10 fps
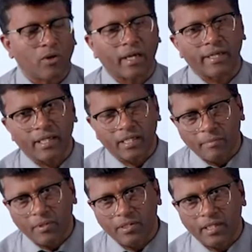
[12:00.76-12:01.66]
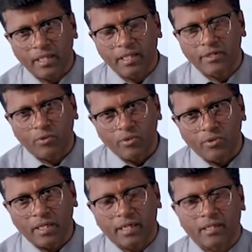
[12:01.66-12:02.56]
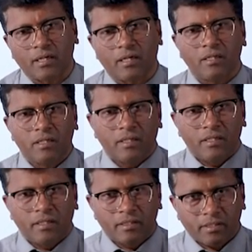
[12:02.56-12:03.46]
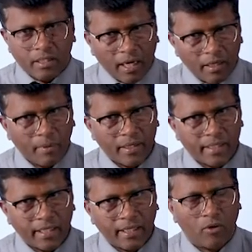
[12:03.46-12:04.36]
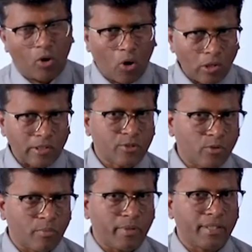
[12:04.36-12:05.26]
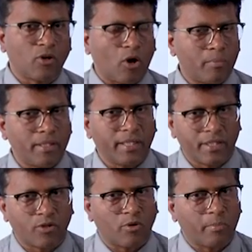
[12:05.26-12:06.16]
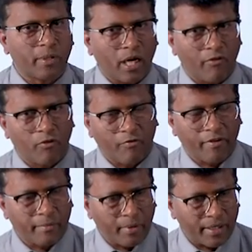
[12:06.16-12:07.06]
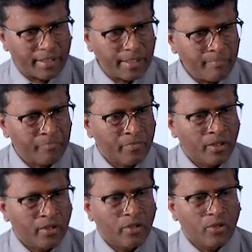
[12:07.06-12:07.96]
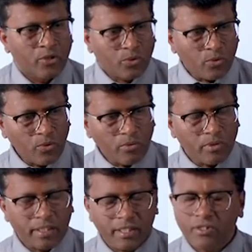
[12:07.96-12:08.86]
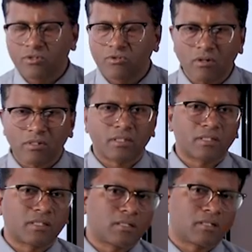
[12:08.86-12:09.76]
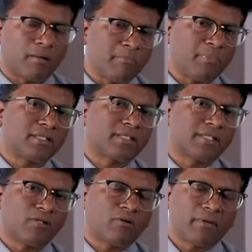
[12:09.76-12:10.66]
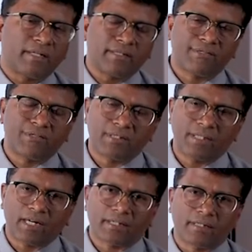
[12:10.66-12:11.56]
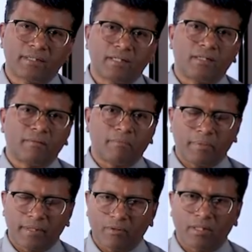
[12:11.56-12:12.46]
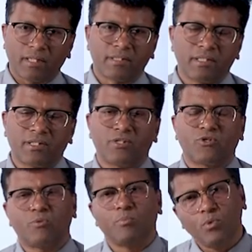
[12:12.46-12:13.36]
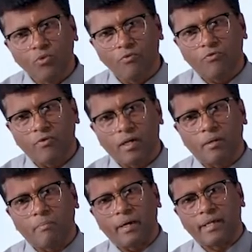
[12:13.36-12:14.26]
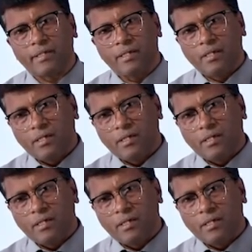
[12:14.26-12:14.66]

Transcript: or any other person, as I told you that third party can also meet the obligation on behalf of any party. So it is not compulsory or mandatory that the particular consideration should move by